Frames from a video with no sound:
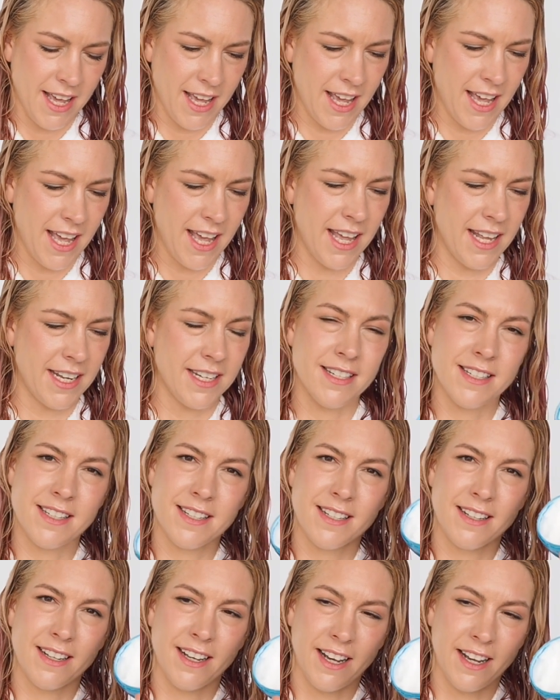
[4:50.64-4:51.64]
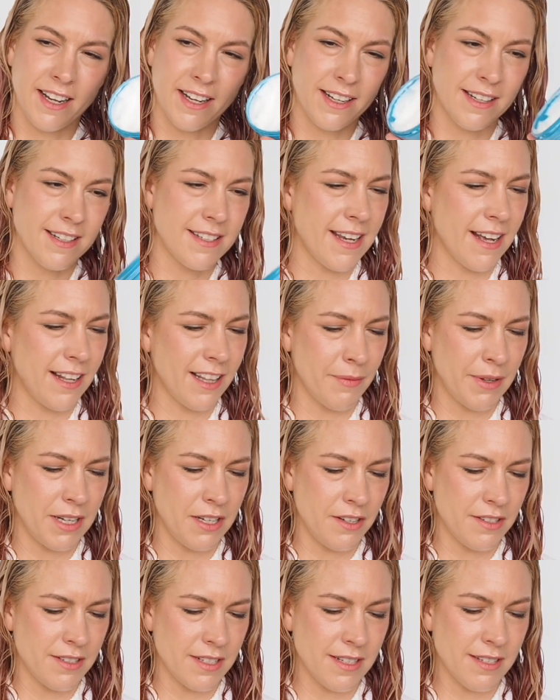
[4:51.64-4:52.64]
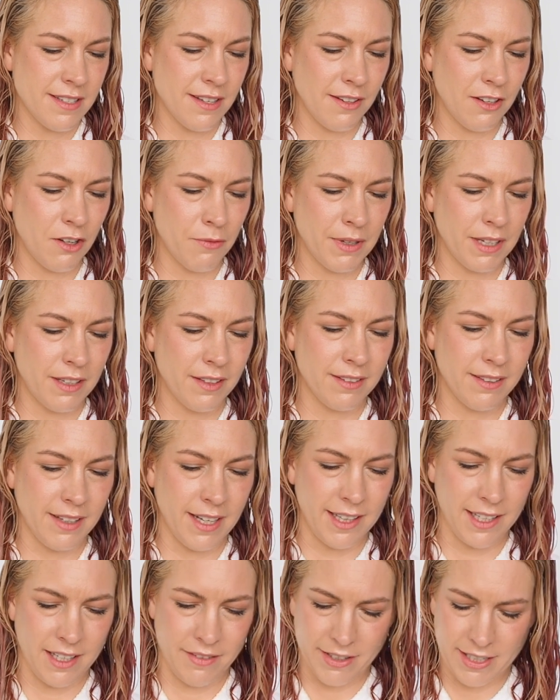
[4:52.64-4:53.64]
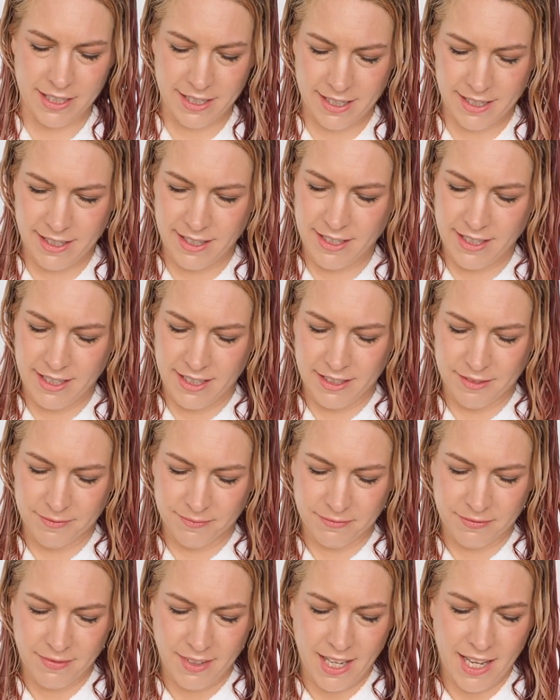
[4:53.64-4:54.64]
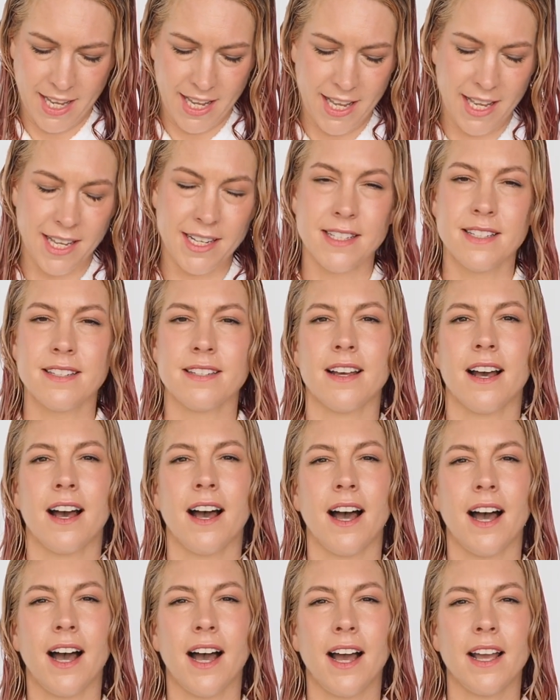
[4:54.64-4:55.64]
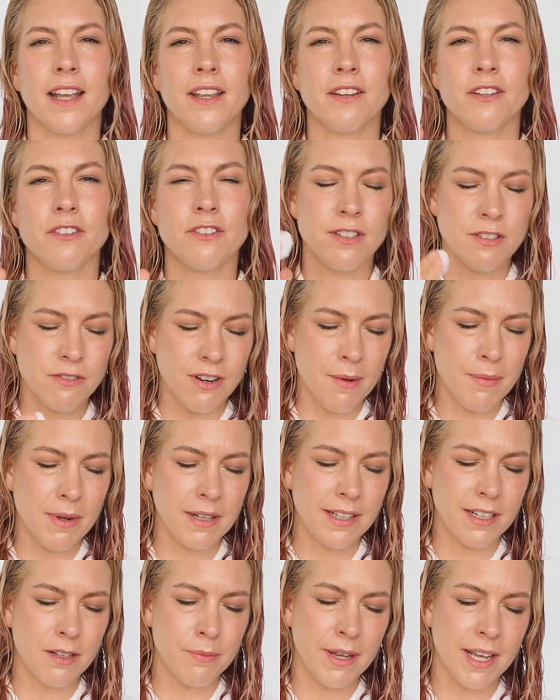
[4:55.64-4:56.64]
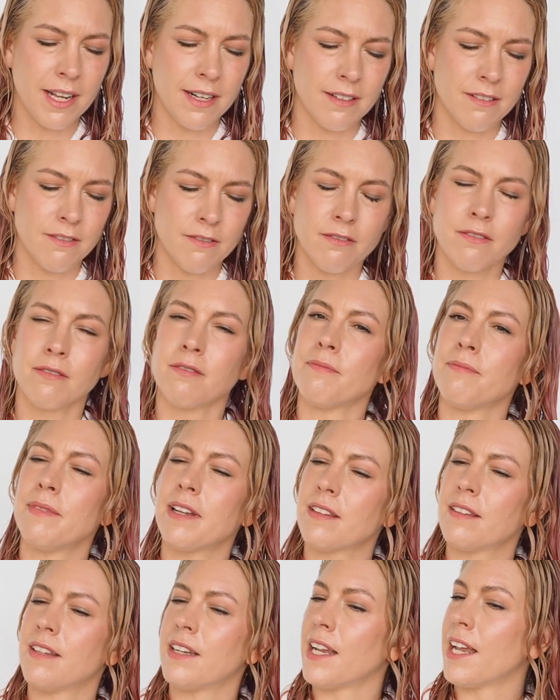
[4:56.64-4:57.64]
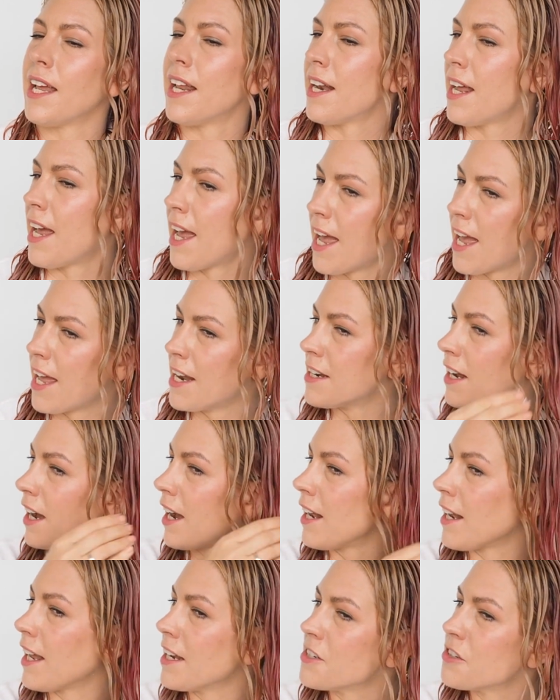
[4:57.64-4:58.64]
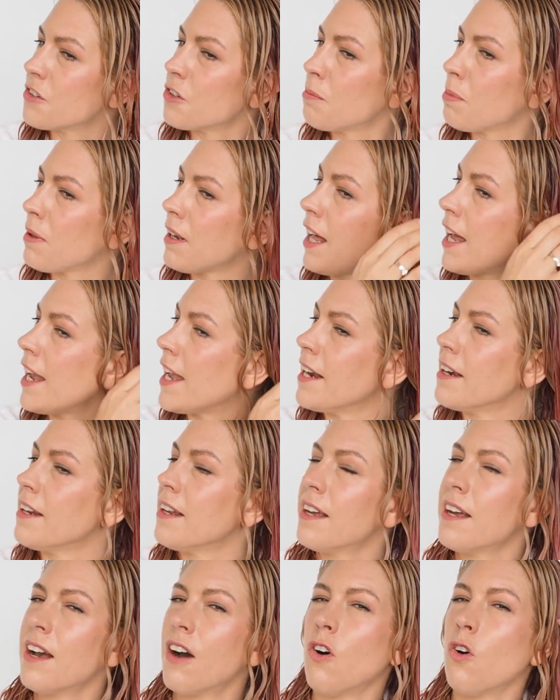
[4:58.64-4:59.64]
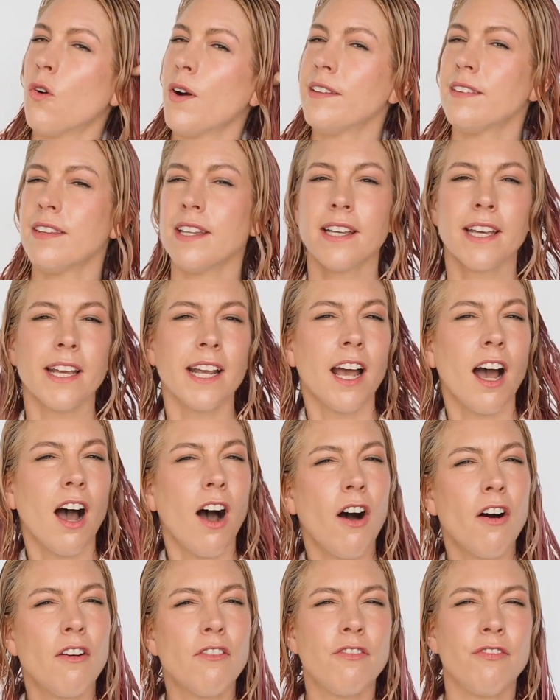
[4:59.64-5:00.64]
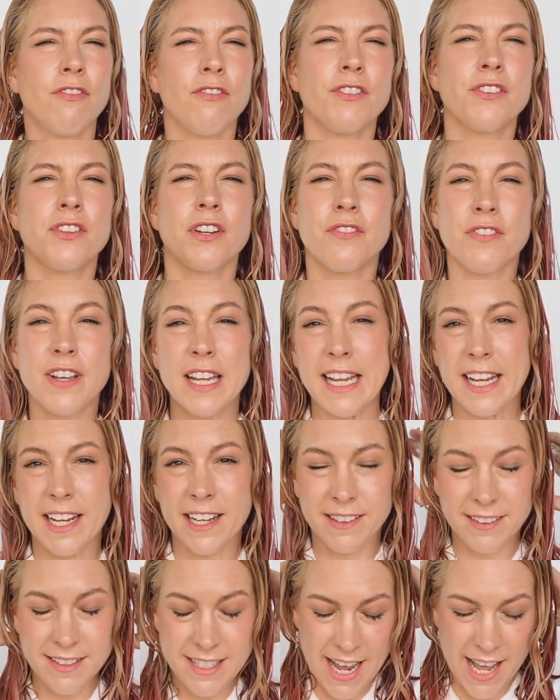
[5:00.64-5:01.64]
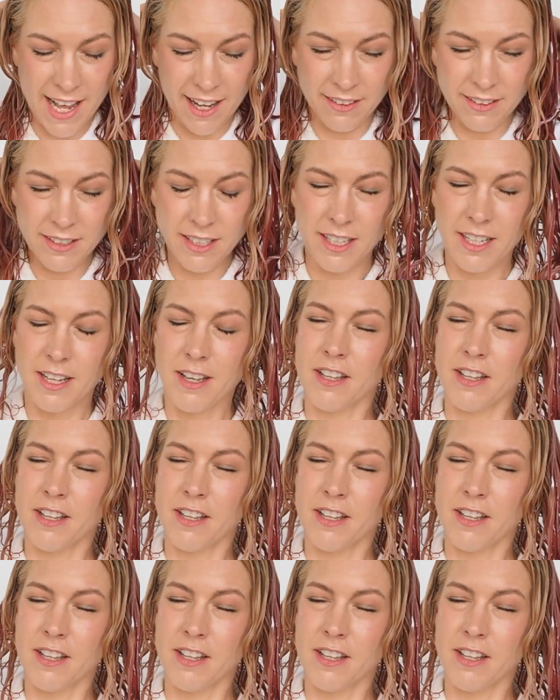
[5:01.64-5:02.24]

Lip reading: And you can tell I've been using this a lot because I love it. And just grab a little bit, mix it in, and I like to apply it always thinking of sort of ears down.